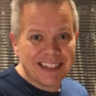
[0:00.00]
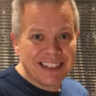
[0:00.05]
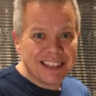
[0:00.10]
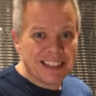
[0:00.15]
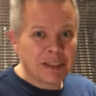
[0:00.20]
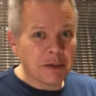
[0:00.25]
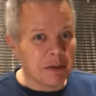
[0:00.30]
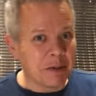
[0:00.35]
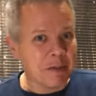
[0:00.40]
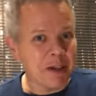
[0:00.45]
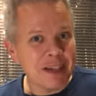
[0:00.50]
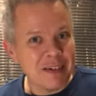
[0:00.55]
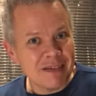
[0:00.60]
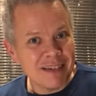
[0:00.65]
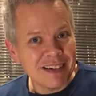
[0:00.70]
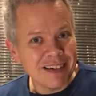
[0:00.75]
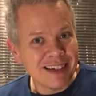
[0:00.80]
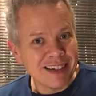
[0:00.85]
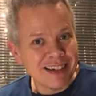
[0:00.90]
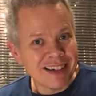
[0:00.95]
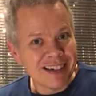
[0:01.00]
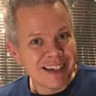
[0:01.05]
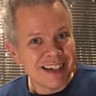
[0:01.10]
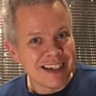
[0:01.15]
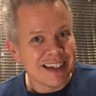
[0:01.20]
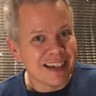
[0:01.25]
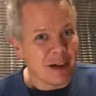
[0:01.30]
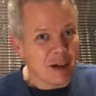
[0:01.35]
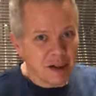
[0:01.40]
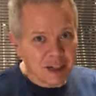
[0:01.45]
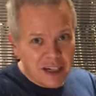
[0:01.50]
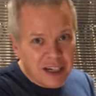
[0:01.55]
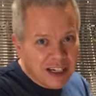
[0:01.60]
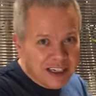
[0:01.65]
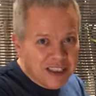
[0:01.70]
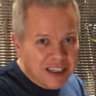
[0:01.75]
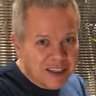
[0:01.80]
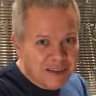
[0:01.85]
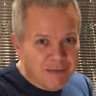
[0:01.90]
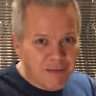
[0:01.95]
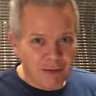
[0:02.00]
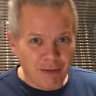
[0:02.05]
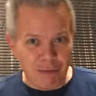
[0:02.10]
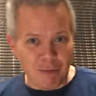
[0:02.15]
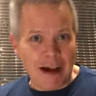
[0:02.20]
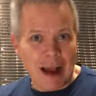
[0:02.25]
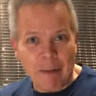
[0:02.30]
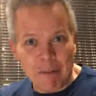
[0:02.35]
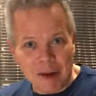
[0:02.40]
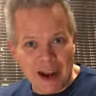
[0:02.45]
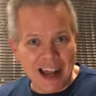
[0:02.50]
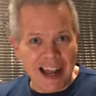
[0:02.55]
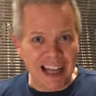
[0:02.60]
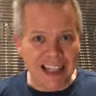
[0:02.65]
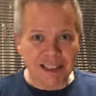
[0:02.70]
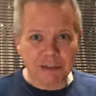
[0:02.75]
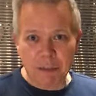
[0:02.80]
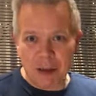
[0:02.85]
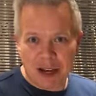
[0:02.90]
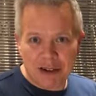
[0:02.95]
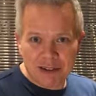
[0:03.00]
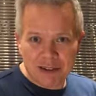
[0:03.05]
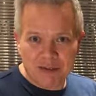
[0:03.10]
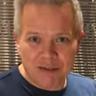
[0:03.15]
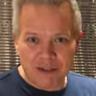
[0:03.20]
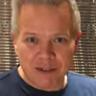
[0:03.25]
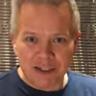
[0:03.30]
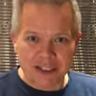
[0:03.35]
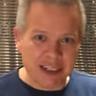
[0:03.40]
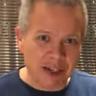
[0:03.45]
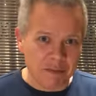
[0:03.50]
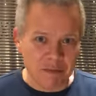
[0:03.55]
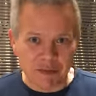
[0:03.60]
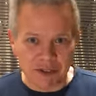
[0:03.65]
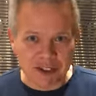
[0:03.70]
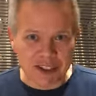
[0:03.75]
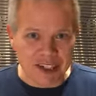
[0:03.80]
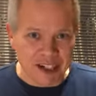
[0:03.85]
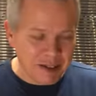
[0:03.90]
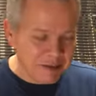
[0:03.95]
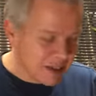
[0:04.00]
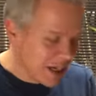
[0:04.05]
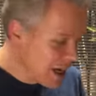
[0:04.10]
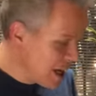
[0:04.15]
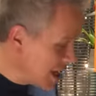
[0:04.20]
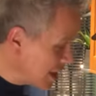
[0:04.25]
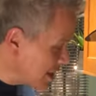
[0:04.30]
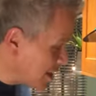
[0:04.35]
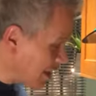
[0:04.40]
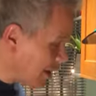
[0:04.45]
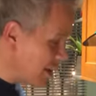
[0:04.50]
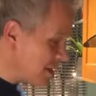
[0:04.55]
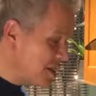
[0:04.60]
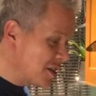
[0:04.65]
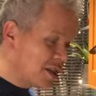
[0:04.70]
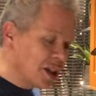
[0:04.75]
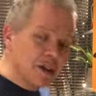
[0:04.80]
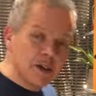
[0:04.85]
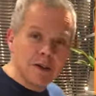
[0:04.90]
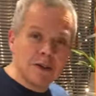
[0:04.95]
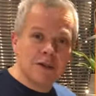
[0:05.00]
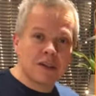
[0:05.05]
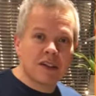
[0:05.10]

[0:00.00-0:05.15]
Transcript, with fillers: See what I mean? or shall I just flap my hands back and forwards a couple more times? So there's two